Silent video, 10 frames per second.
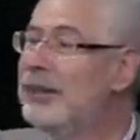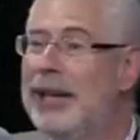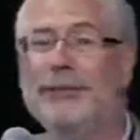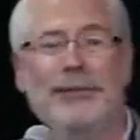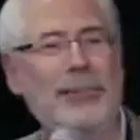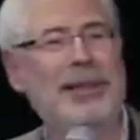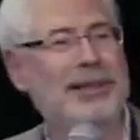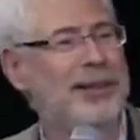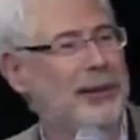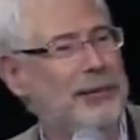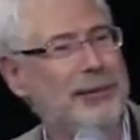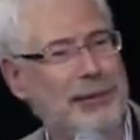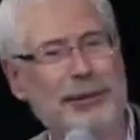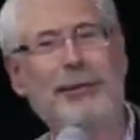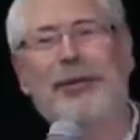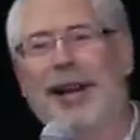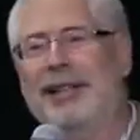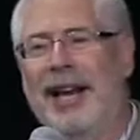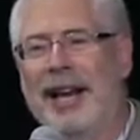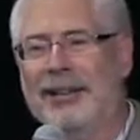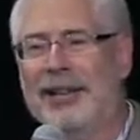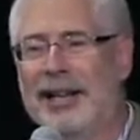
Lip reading: That's for me to know and for you to find out.